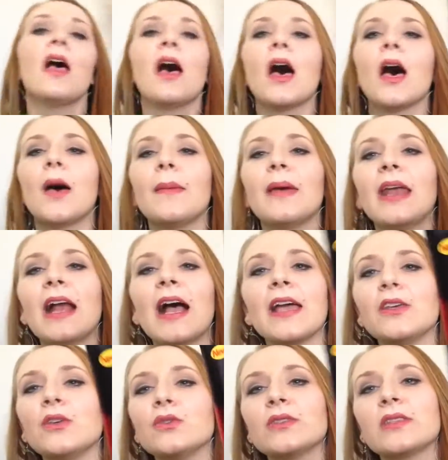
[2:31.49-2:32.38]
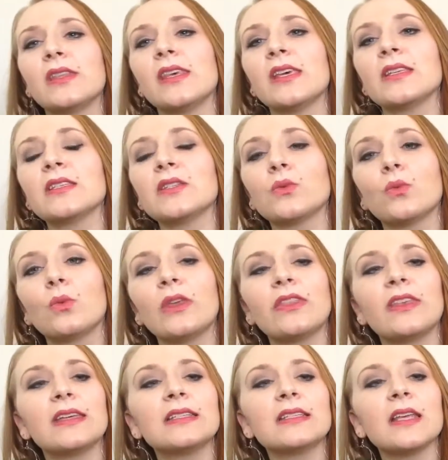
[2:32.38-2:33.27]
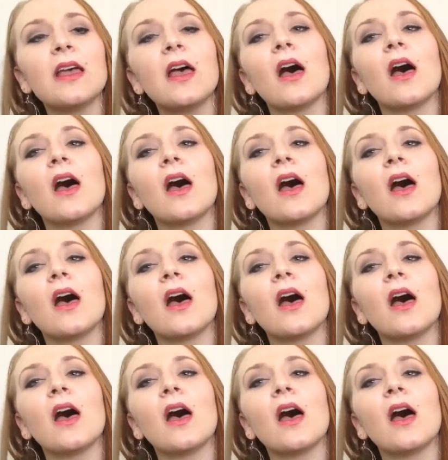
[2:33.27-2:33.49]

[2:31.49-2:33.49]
And I use this with it.